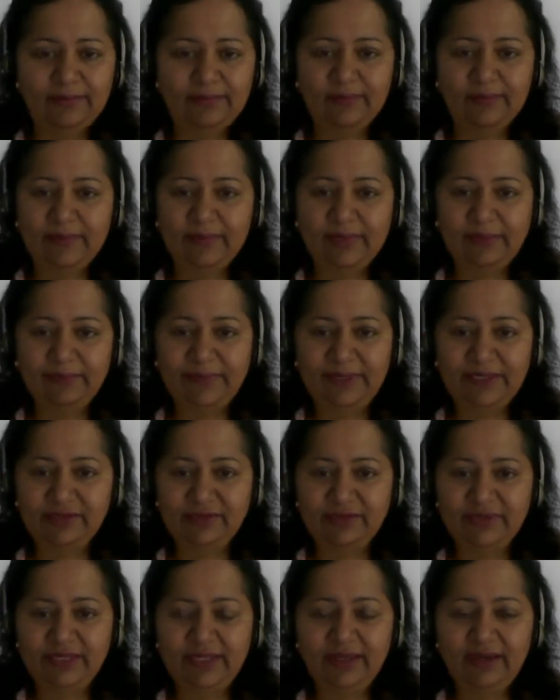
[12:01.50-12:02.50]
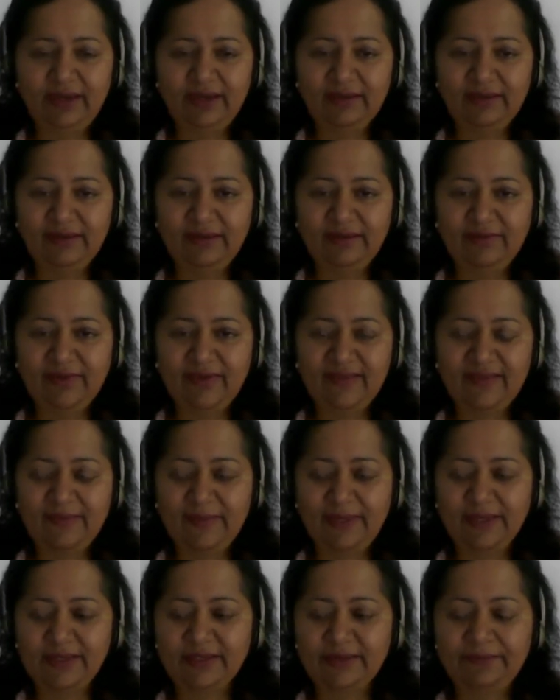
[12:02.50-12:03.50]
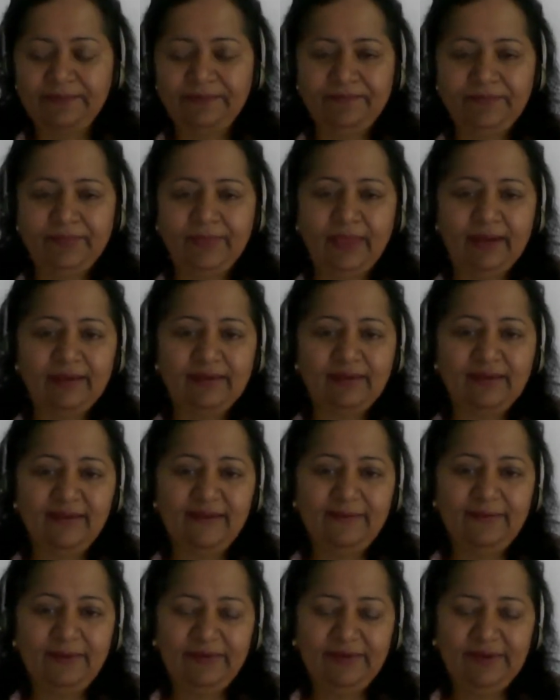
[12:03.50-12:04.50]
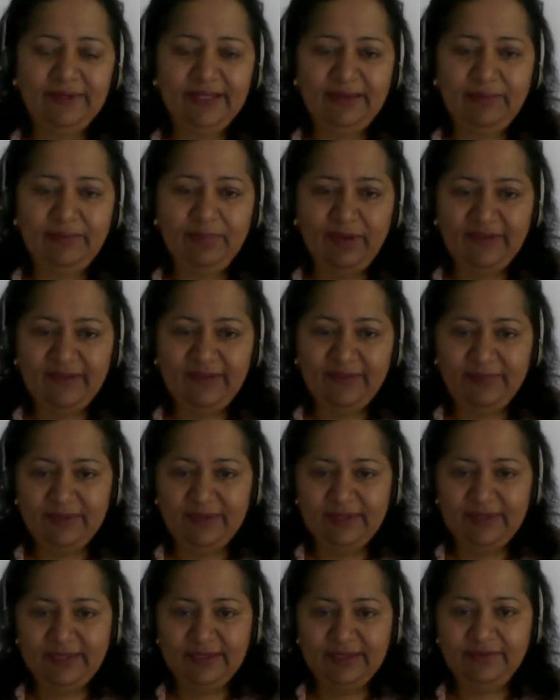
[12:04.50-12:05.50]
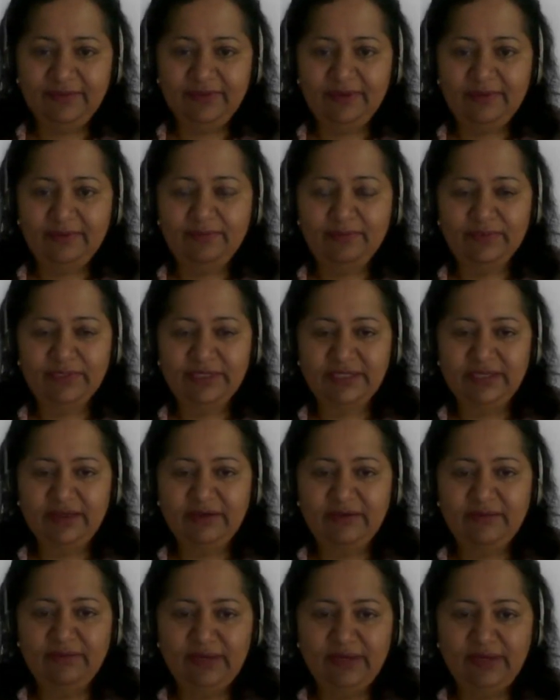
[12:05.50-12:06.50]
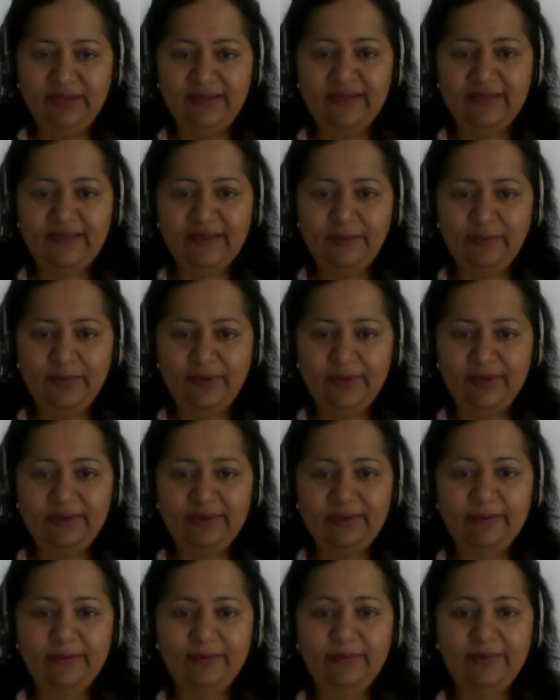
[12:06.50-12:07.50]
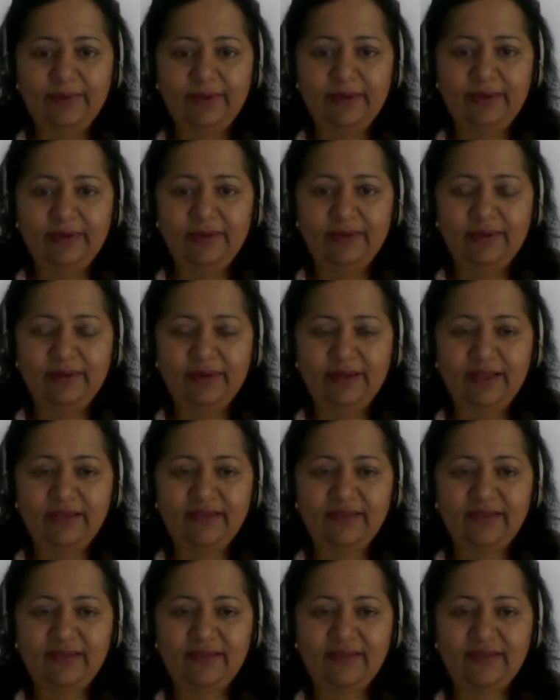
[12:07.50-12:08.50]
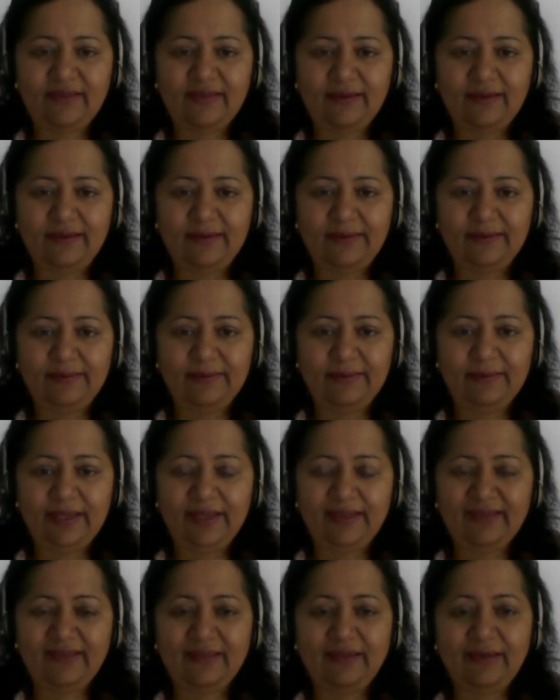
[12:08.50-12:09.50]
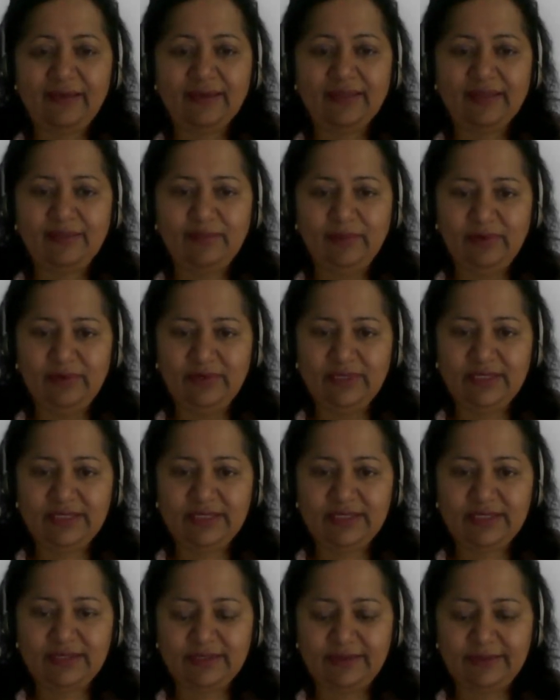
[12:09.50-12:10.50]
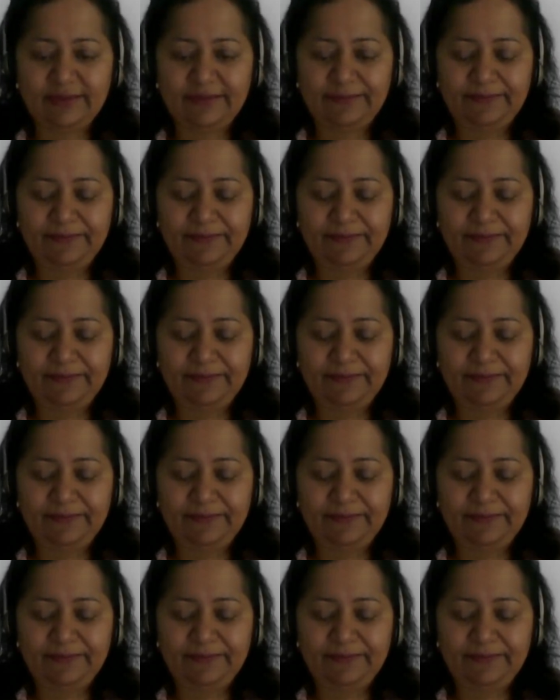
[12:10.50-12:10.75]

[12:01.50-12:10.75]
compared to any other investment, then it's perfectly possible that we are putting our money somewhere where it's not the